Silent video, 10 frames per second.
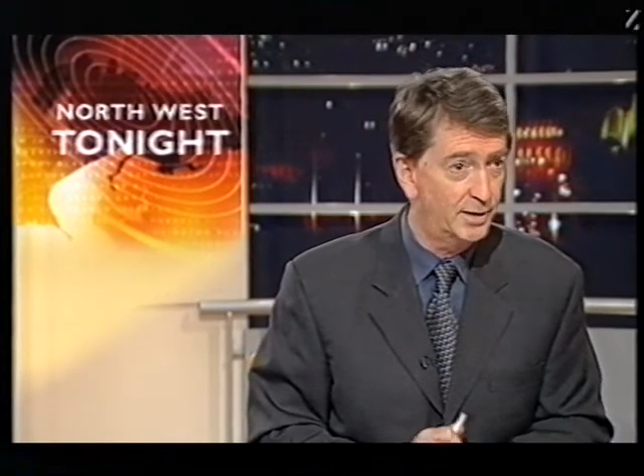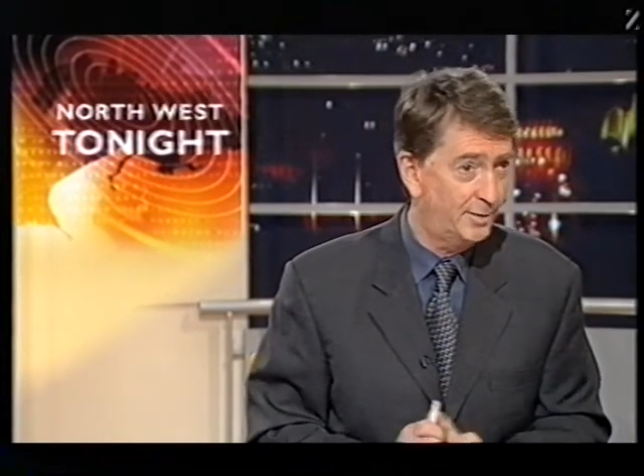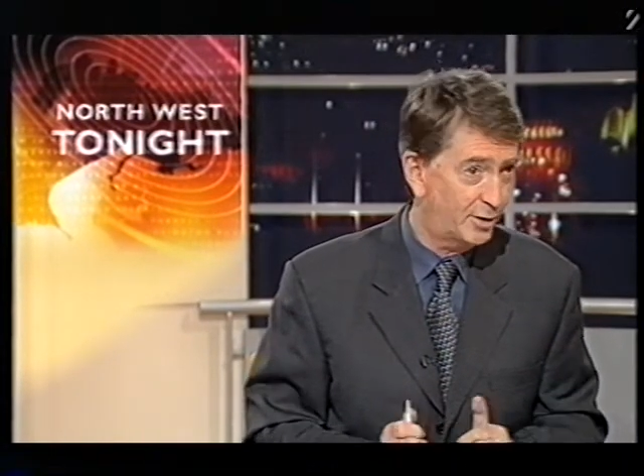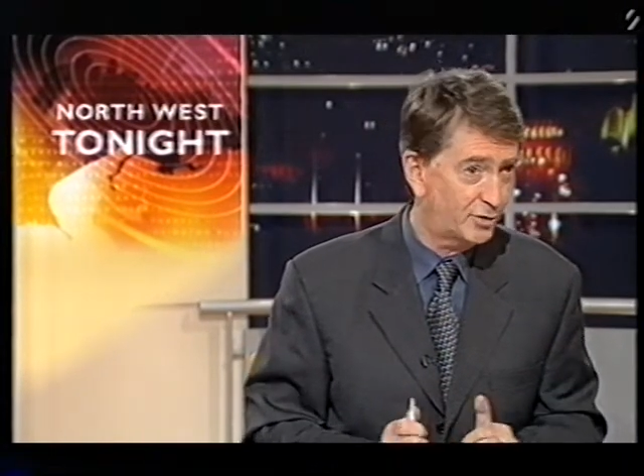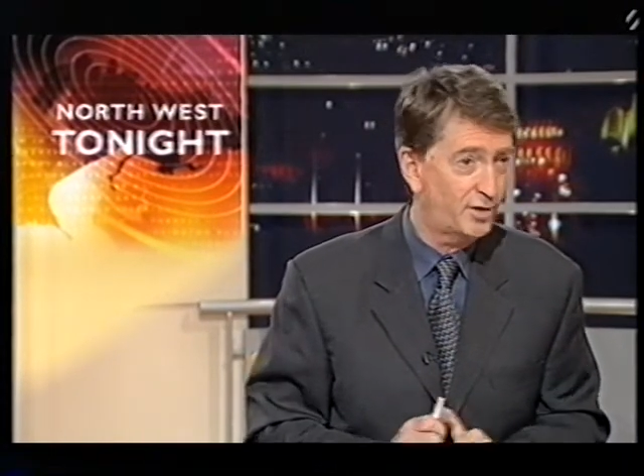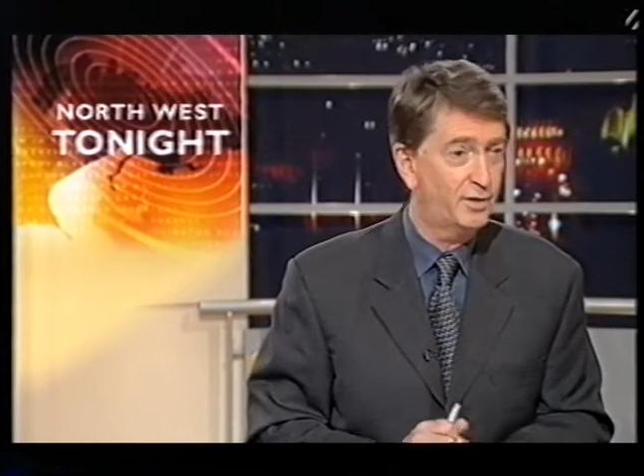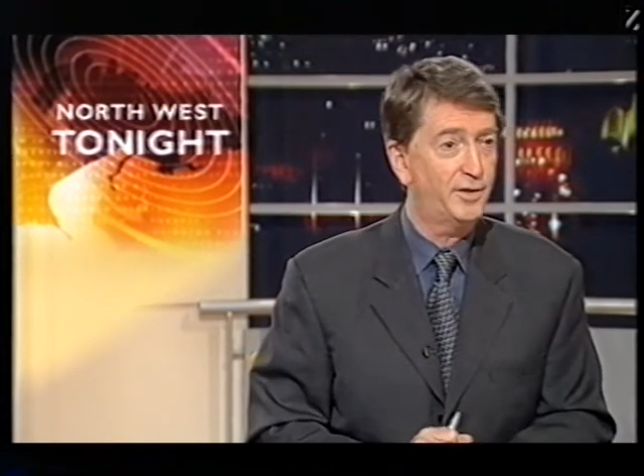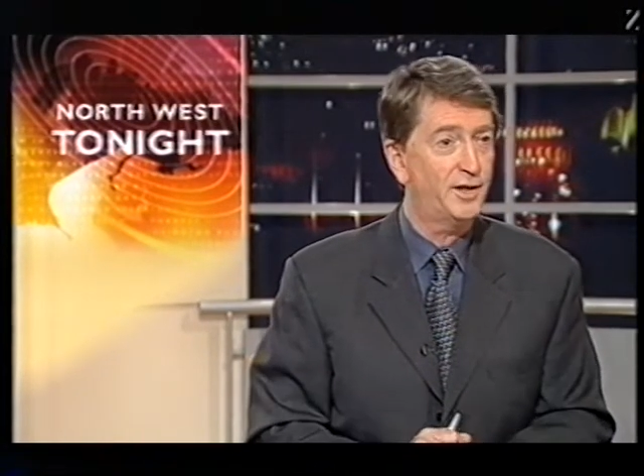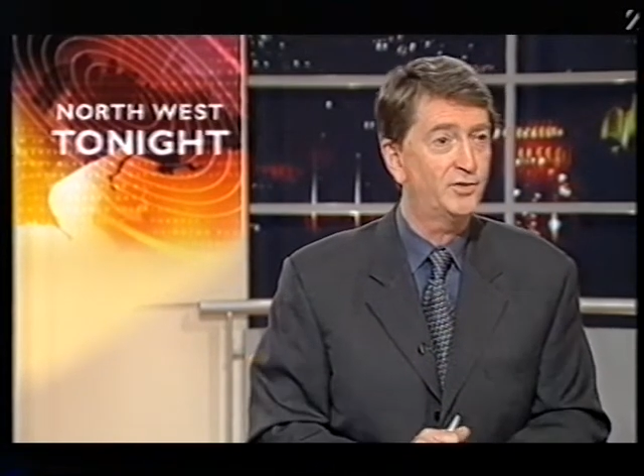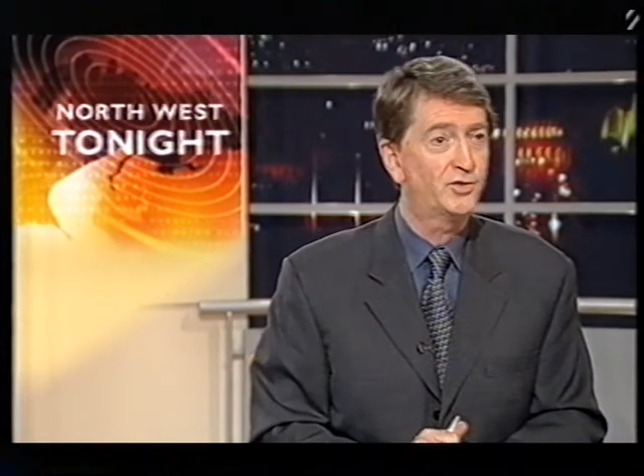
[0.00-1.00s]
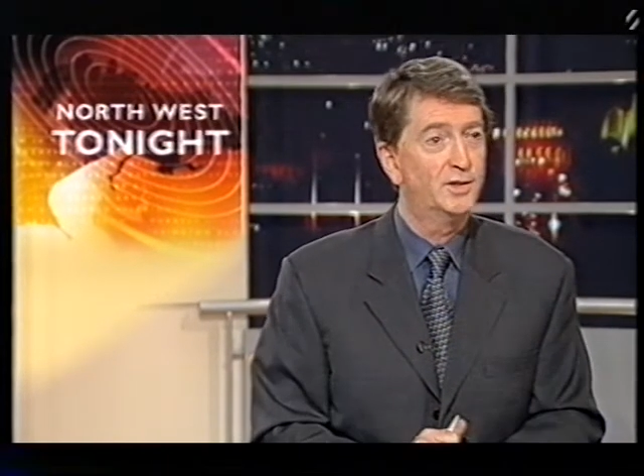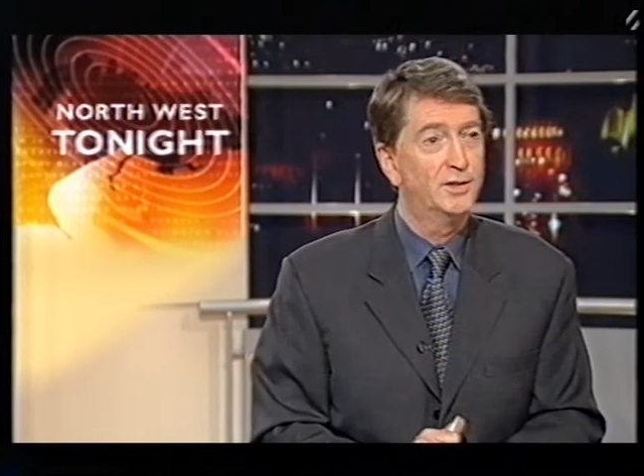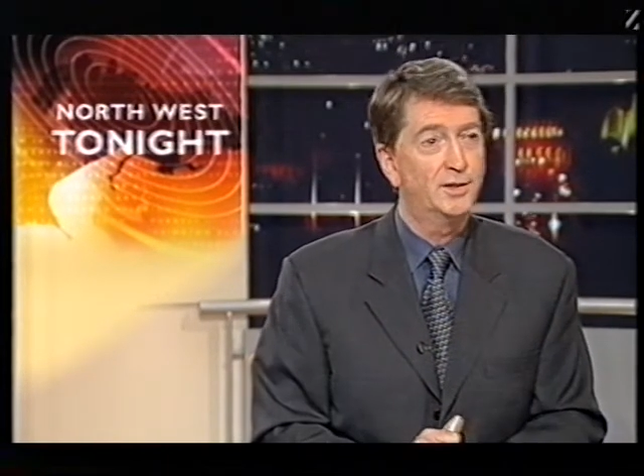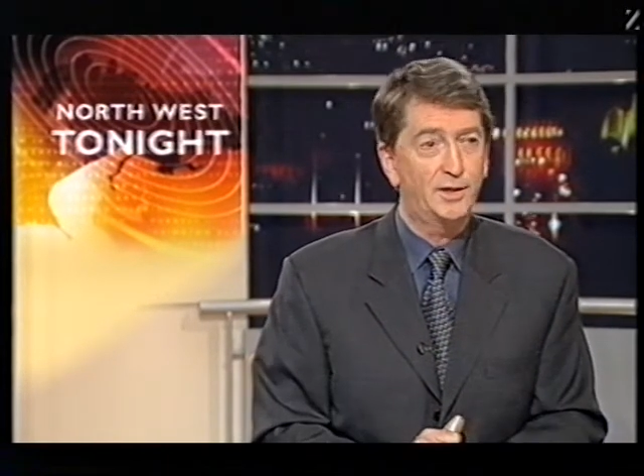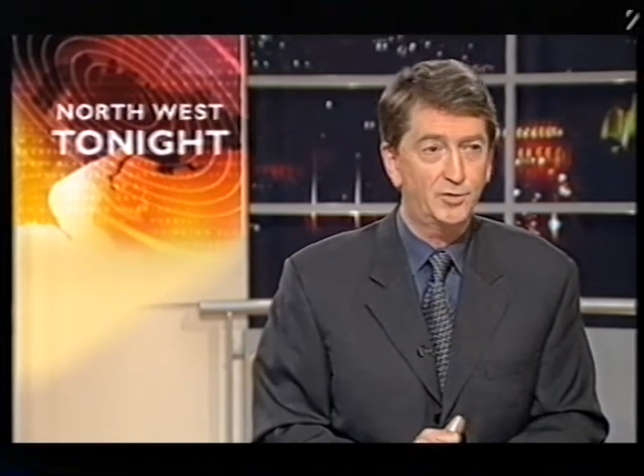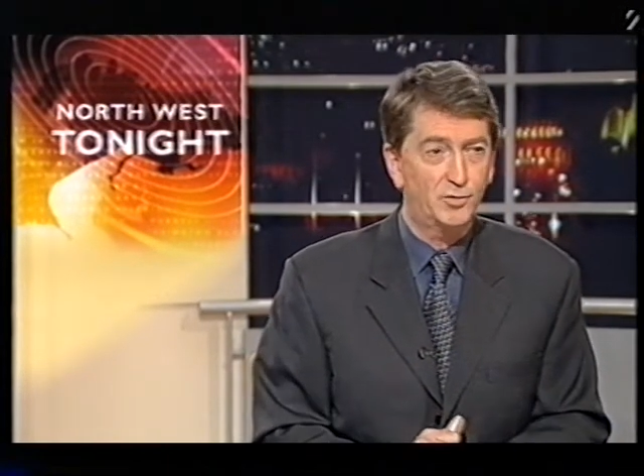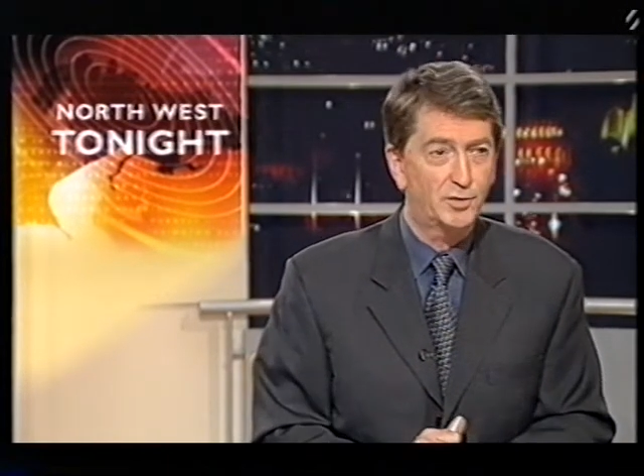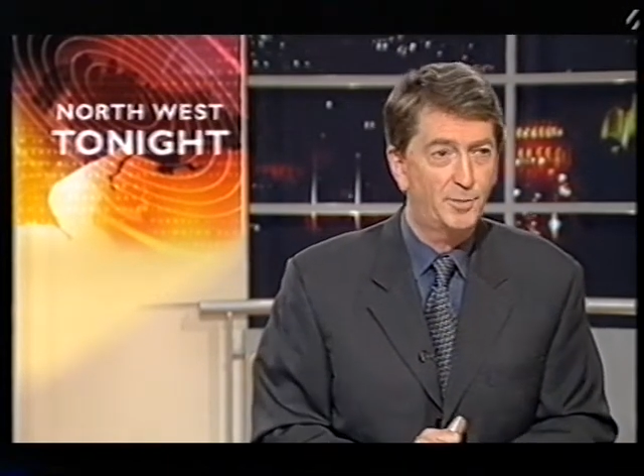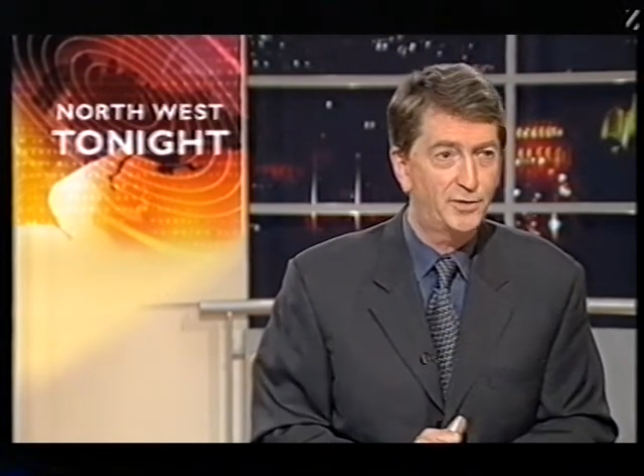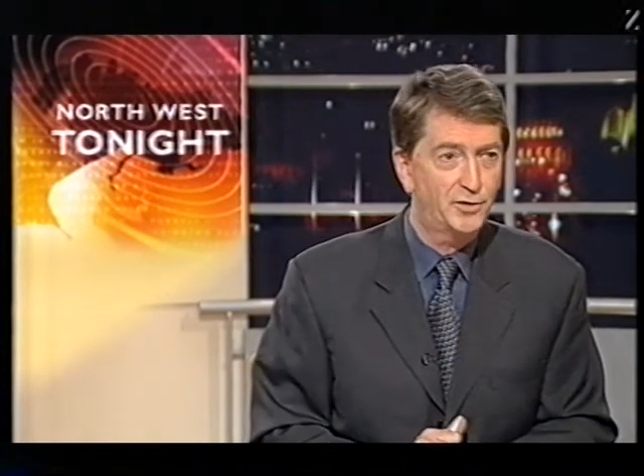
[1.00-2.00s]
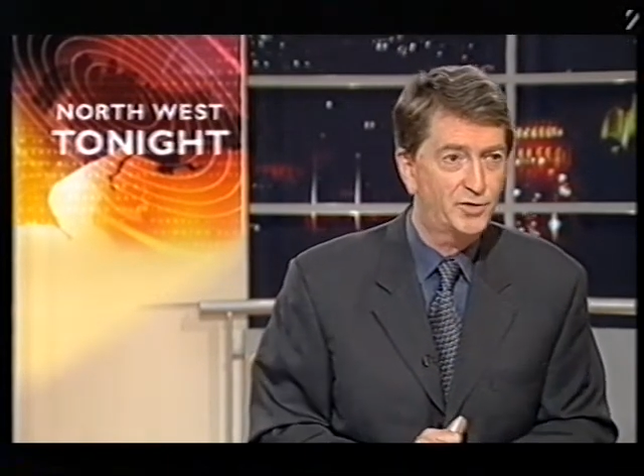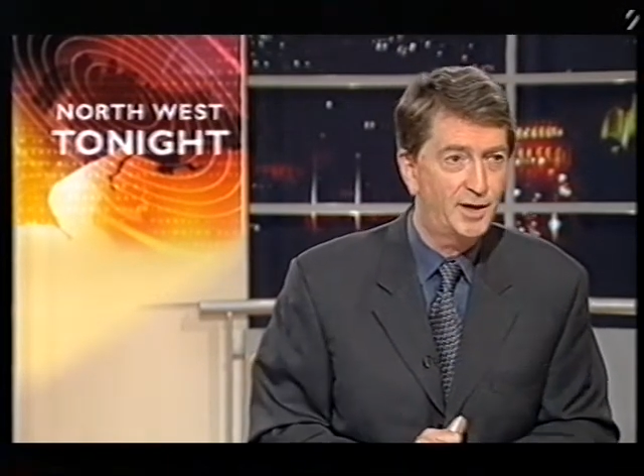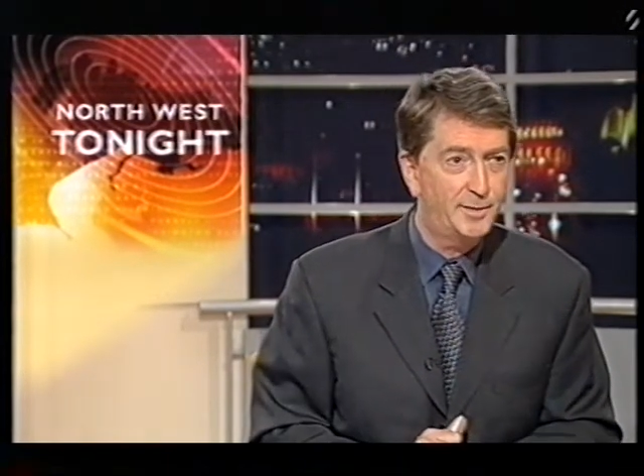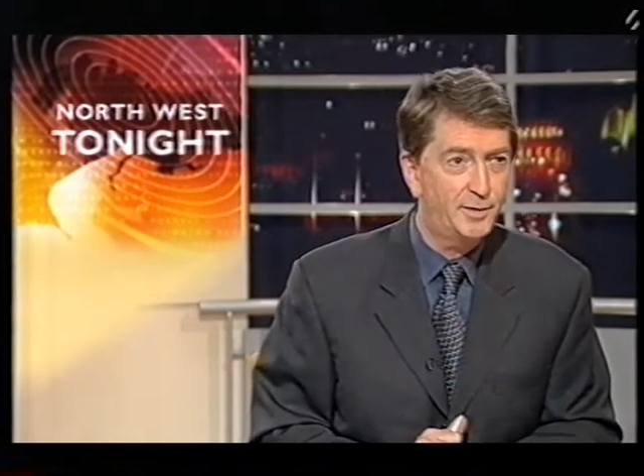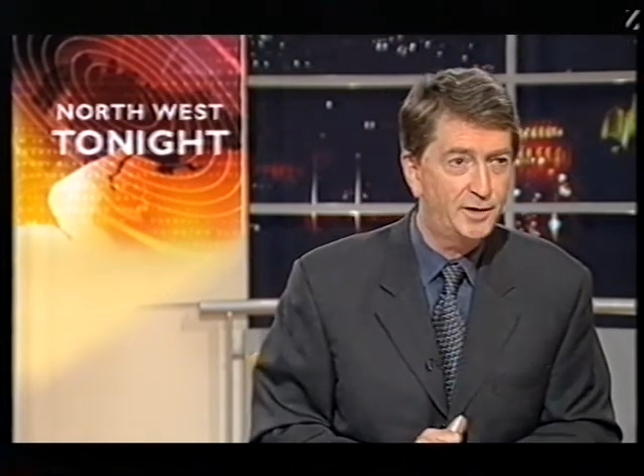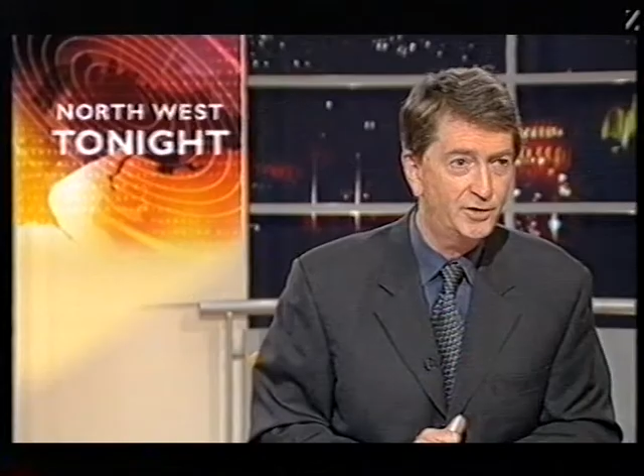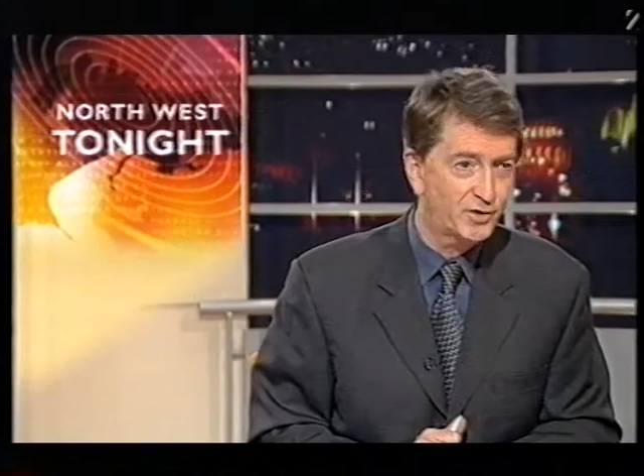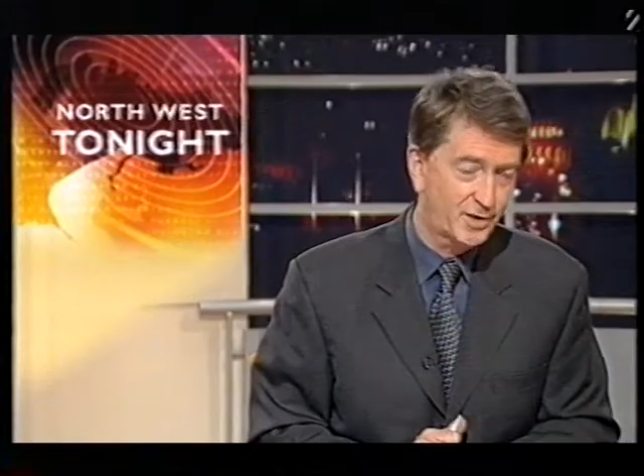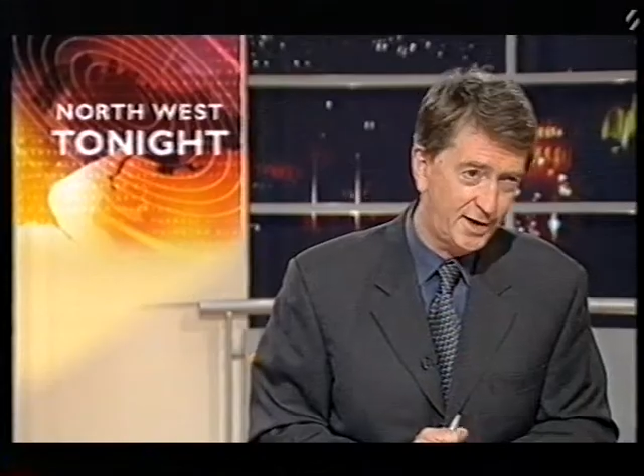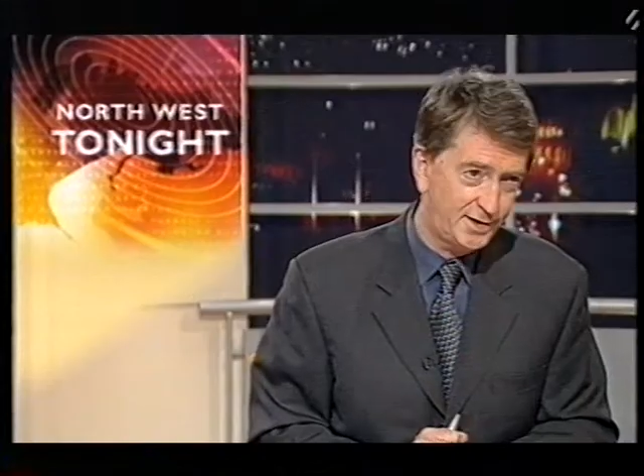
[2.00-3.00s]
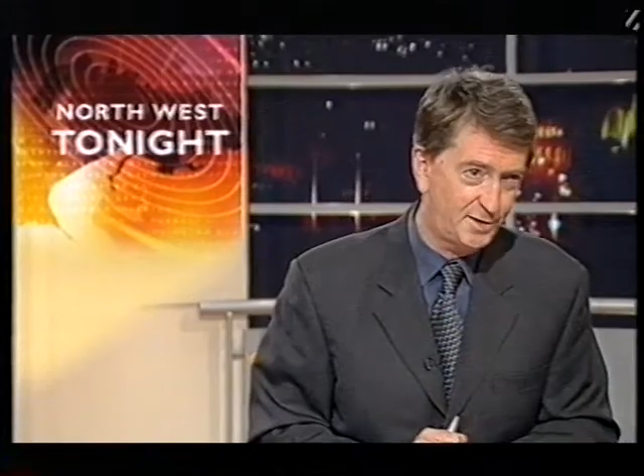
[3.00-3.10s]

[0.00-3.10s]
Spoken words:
Amongst other things, he talked about the time he disguised